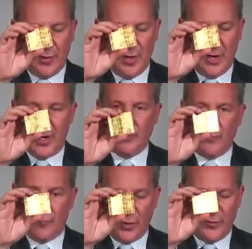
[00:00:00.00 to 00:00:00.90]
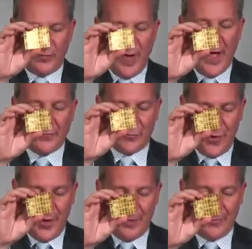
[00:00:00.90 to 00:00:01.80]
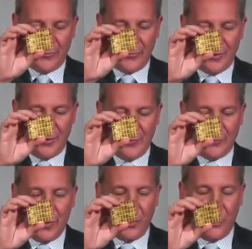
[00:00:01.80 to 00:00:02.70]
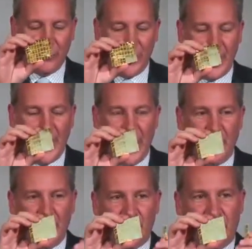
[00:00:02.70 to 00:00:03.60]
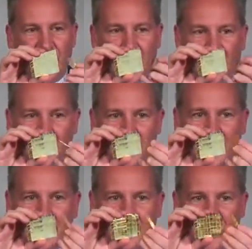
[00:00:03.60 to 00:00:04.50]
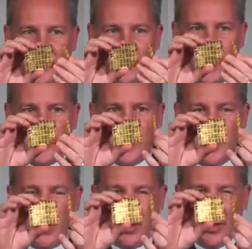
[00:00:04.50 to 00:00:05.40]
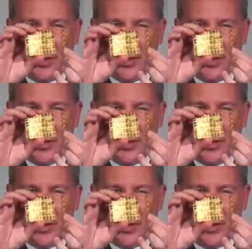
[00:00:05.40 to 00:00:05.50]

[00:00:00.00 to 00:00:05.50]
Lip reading: 45 grams of gold. And now this stick, this one little